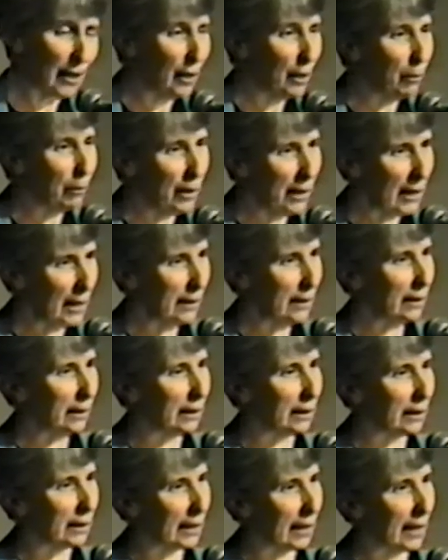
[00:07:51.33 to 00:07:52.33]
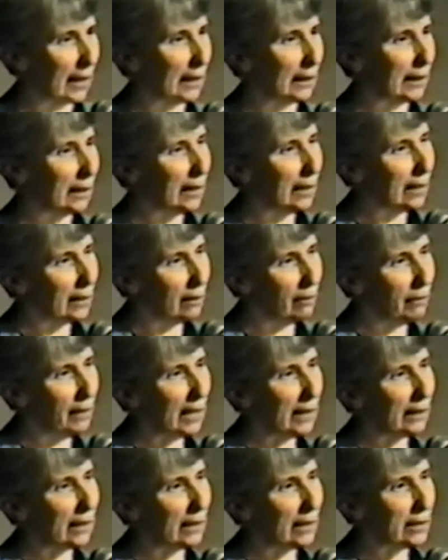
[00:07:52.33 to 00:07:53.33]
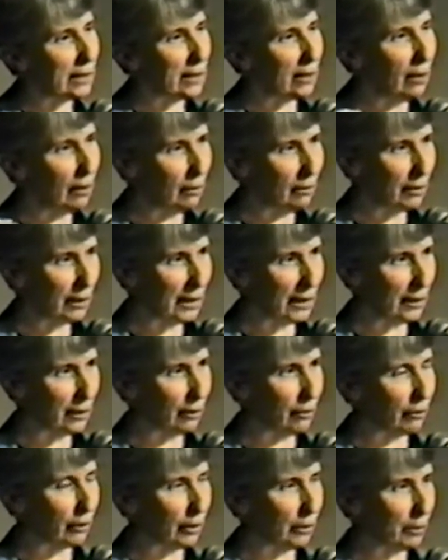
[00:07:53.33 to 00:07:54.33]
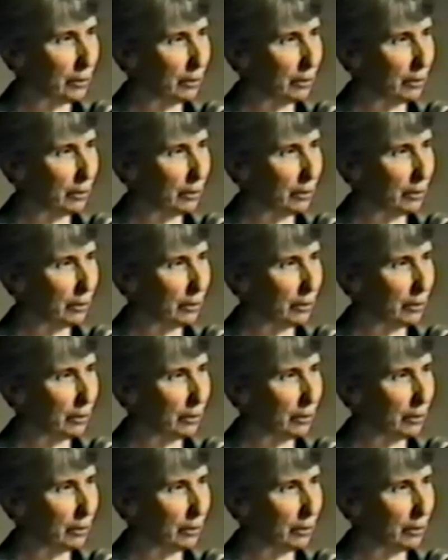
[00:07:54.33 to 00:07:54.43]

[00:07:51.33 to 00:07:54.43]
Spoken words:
We had to look at the fact that it's a whole other group,